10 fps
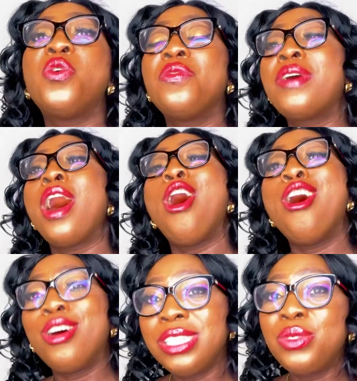over one
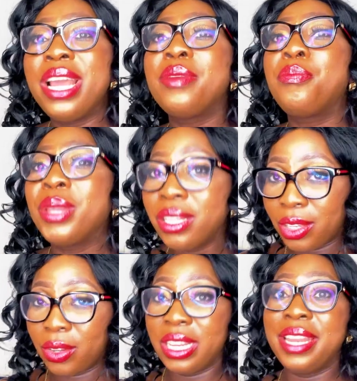hundred
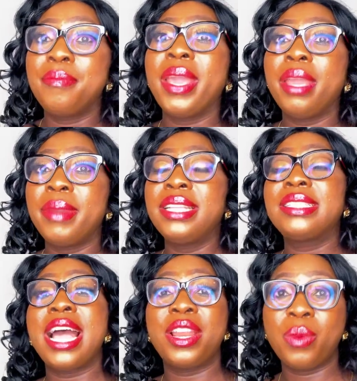billion in payments
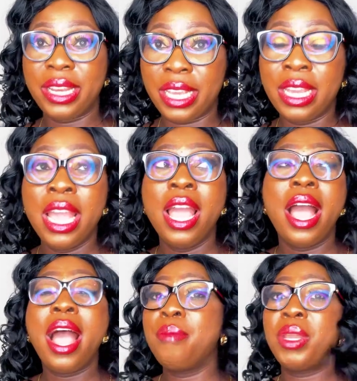annually.
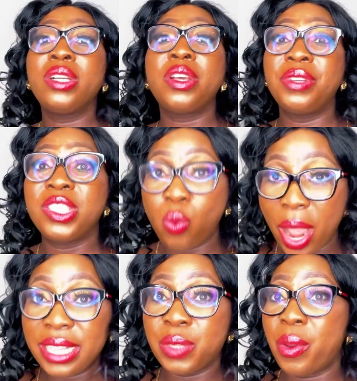And because of its
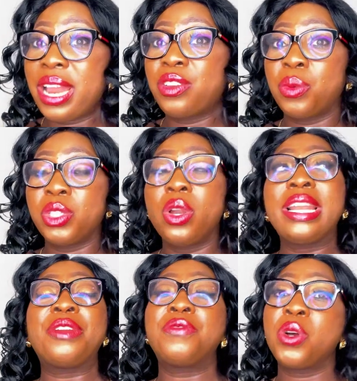widespread adoption
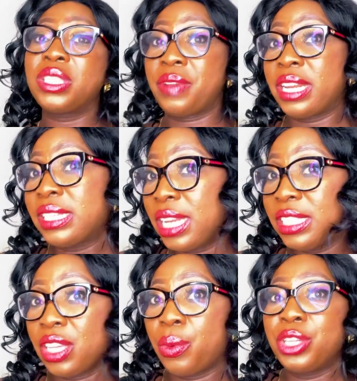and of course financial
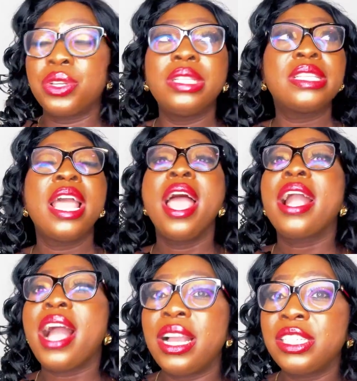integrations,
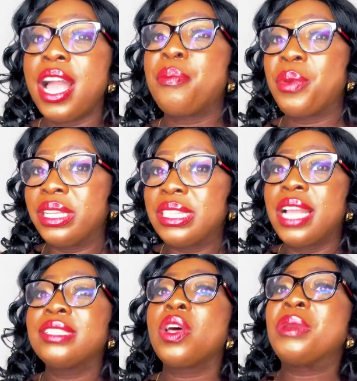Cash App
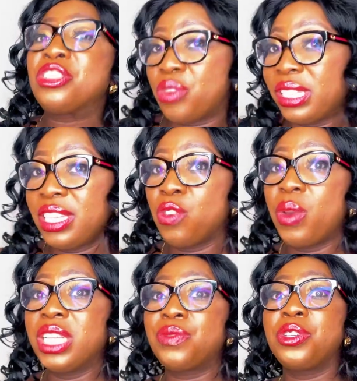presents some interesting
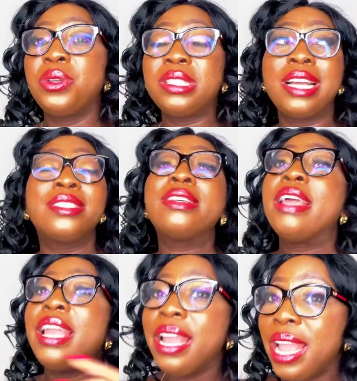ways for users to
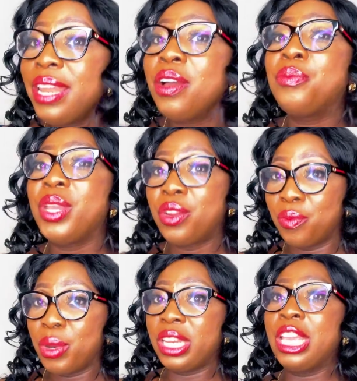earn a bit of
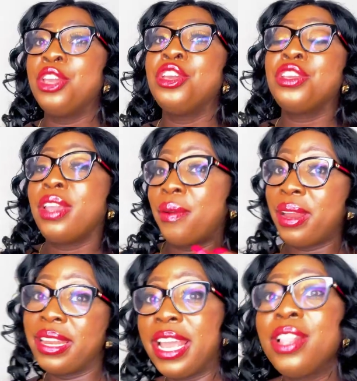money here
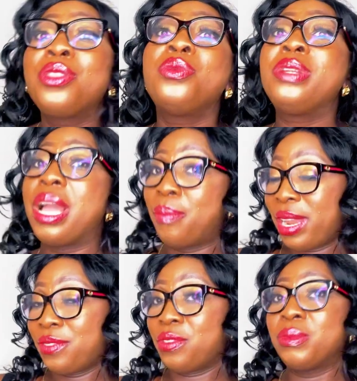and there through their
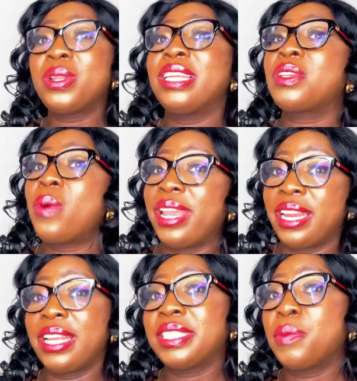platform. So let's go ahead
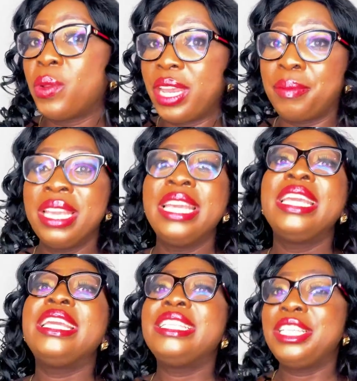and explore them
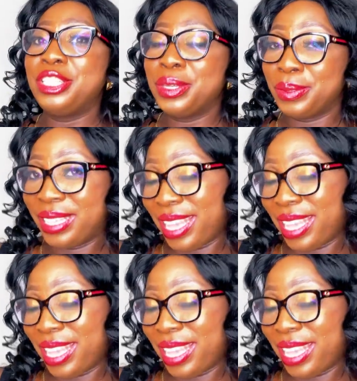in details.